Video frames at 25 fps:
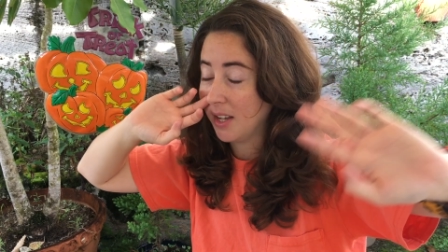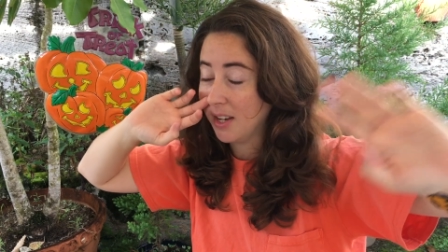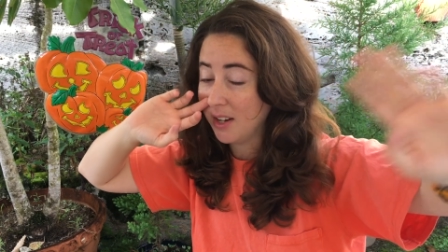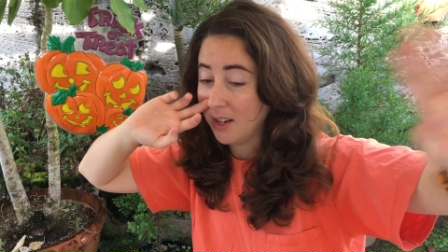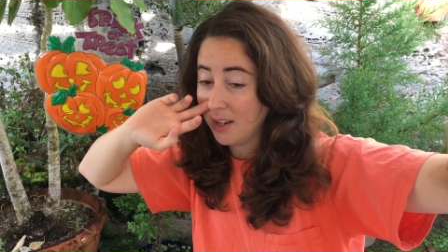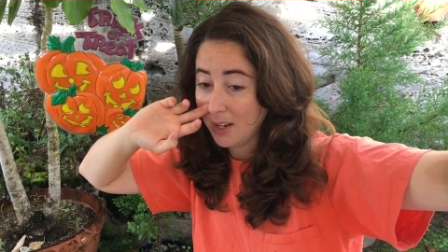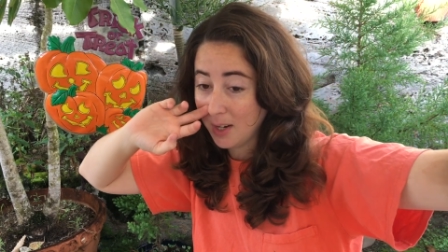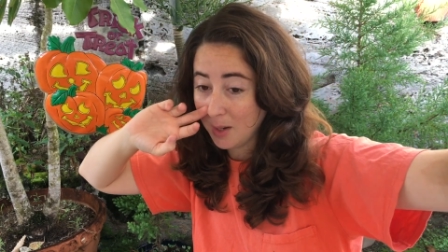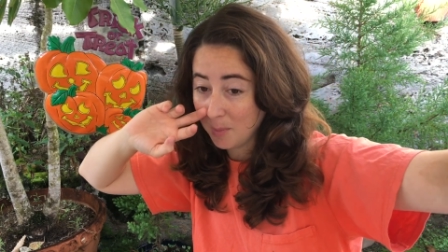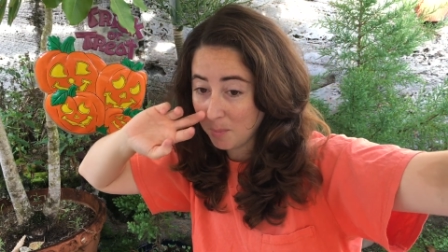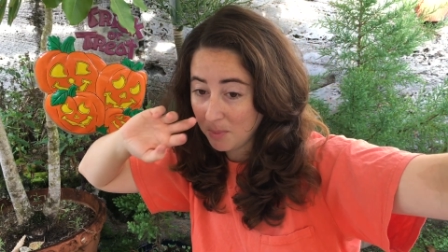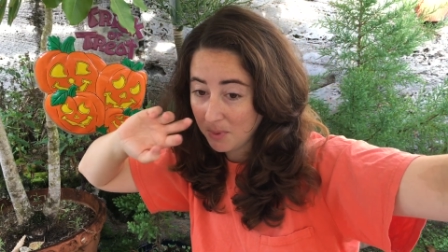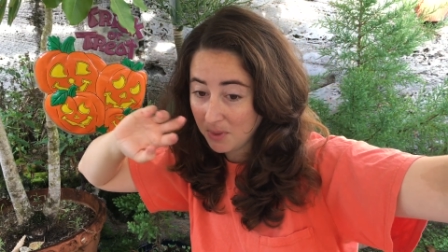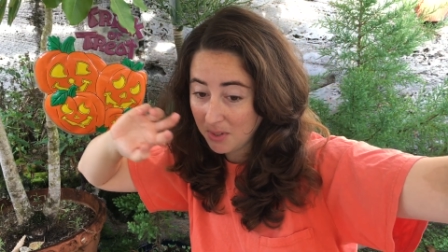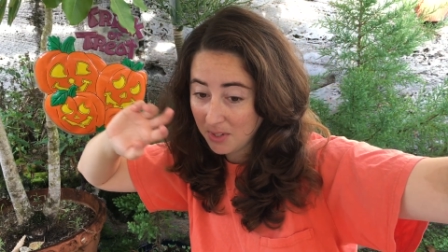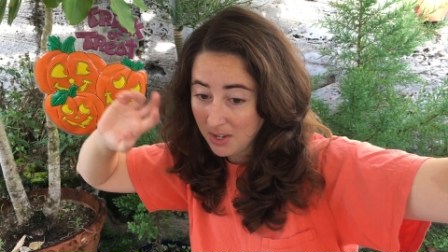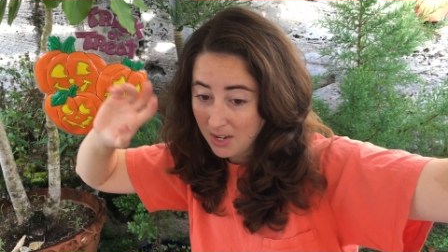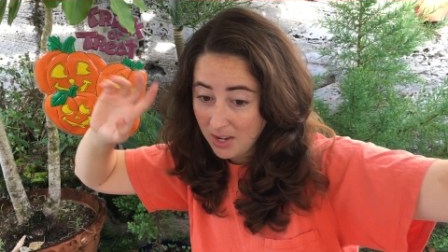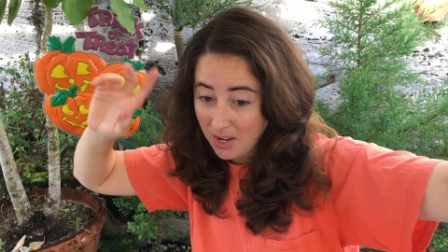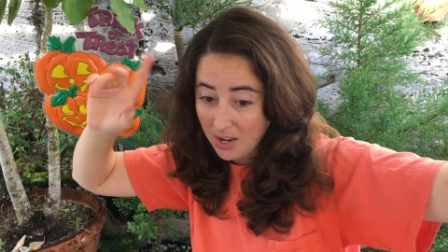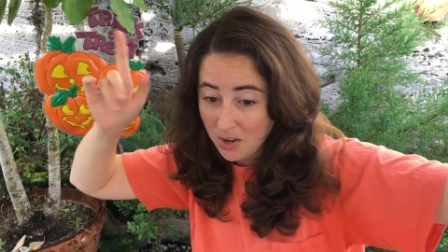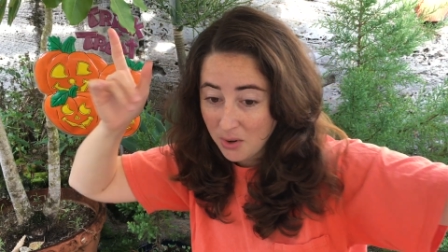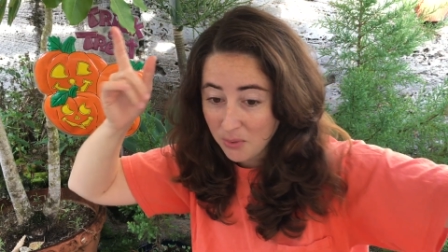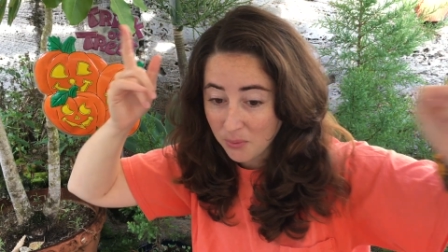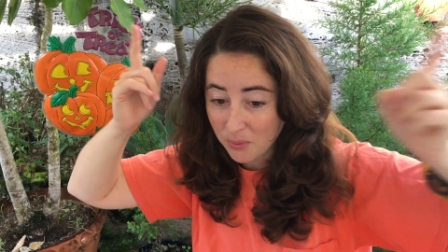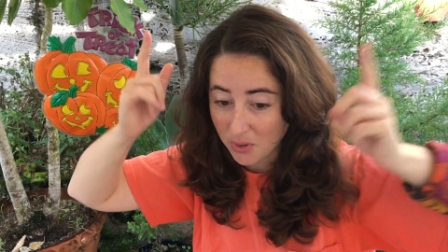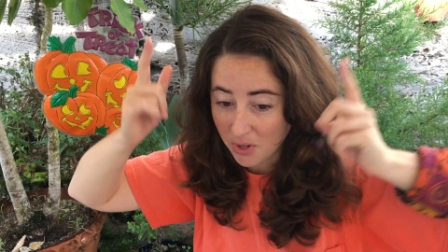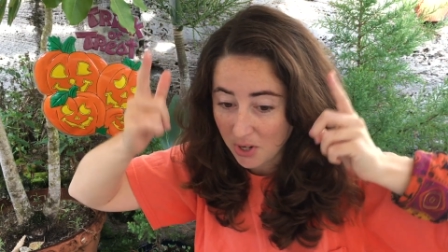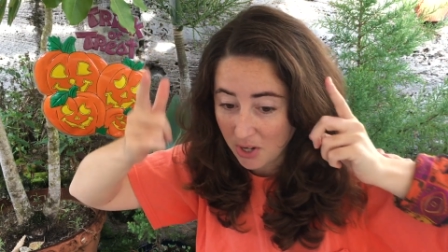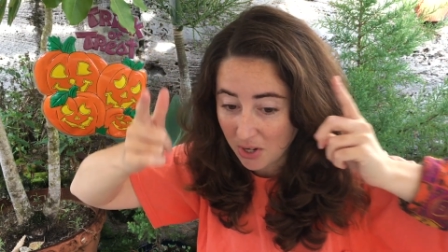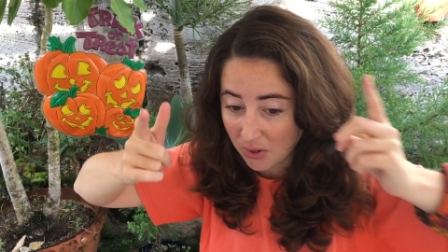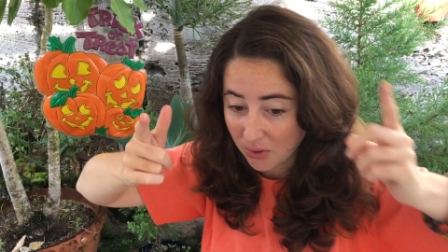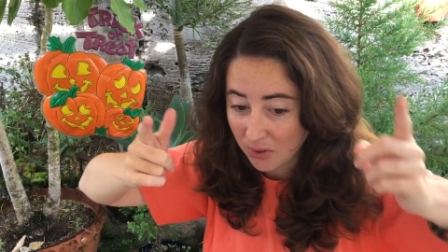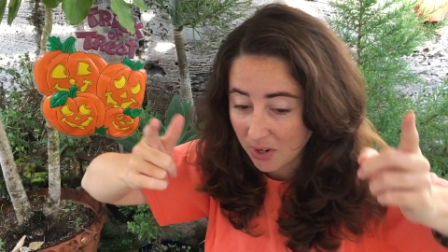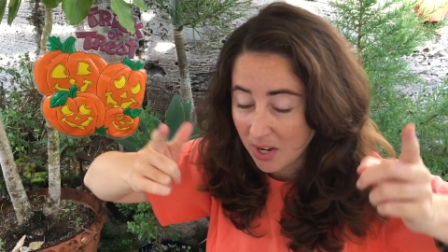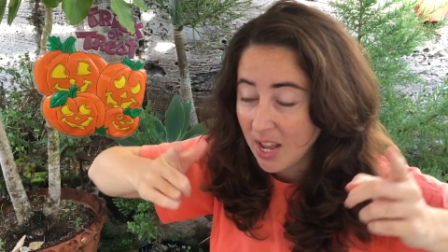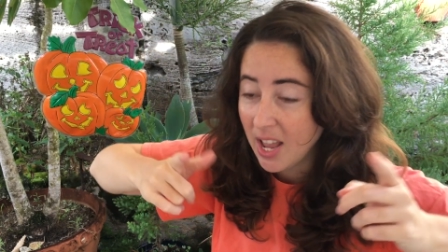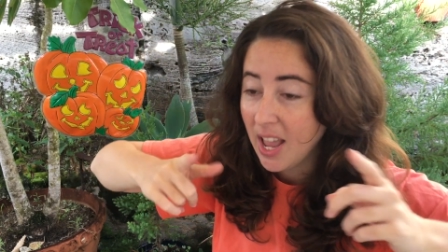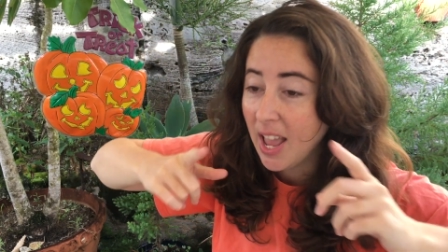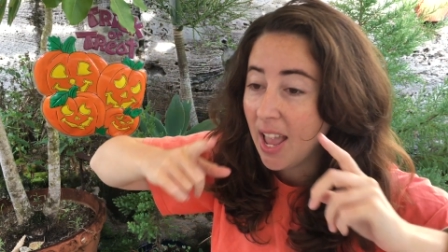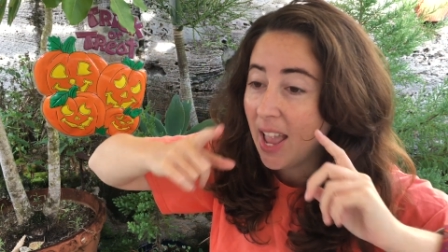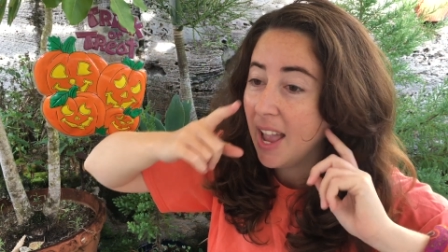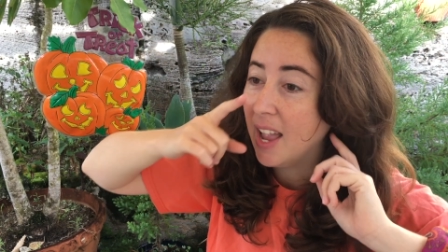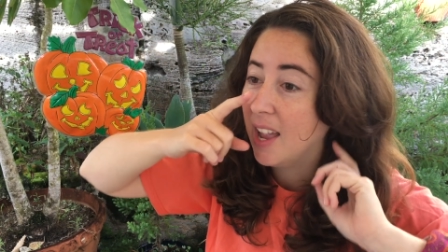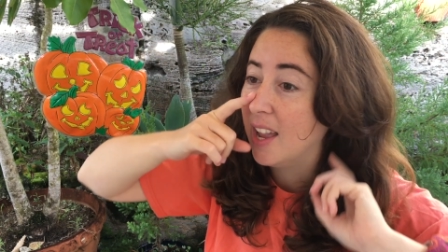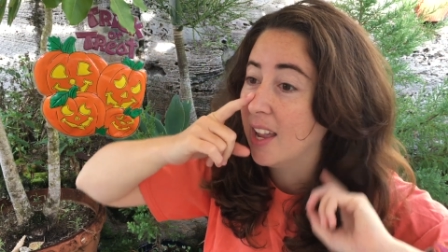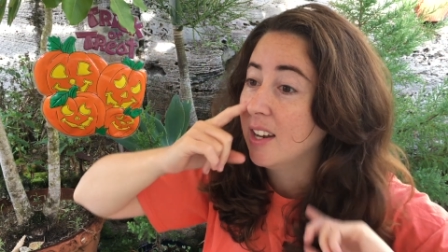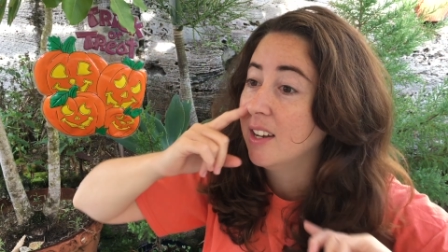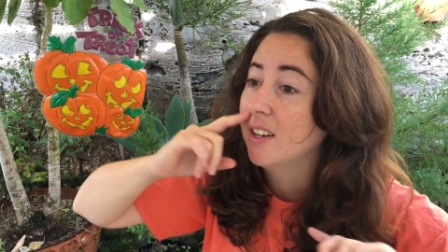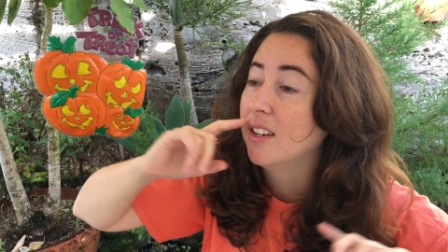and tips for you,
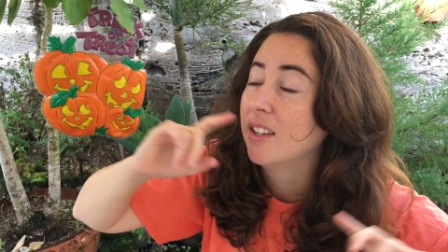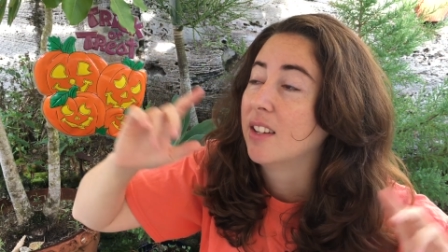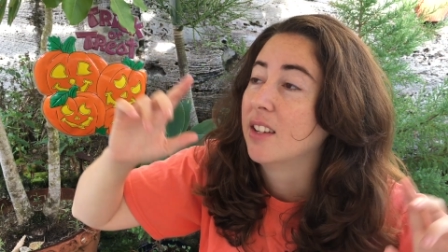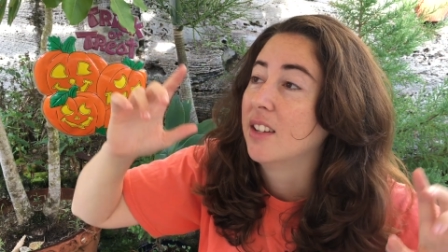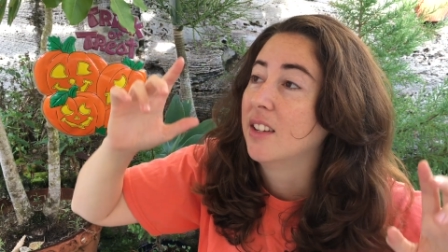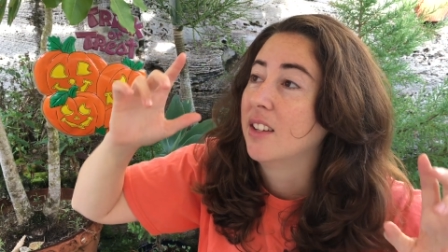and